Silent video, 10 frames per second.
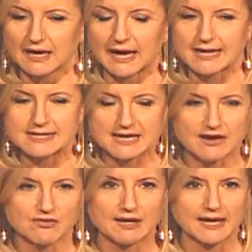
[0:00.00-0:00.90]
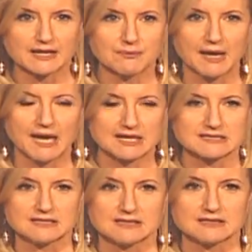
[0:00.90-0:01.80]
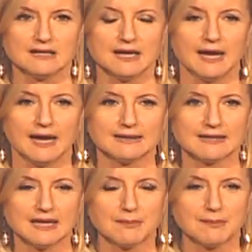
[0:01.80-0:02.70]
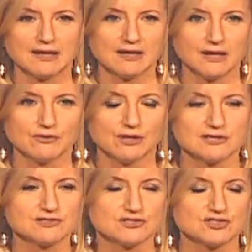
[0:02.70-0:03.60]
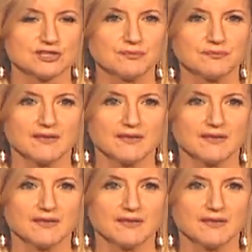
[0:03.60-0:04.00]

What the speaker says: I never liked my accent until I met Henry Kissinger.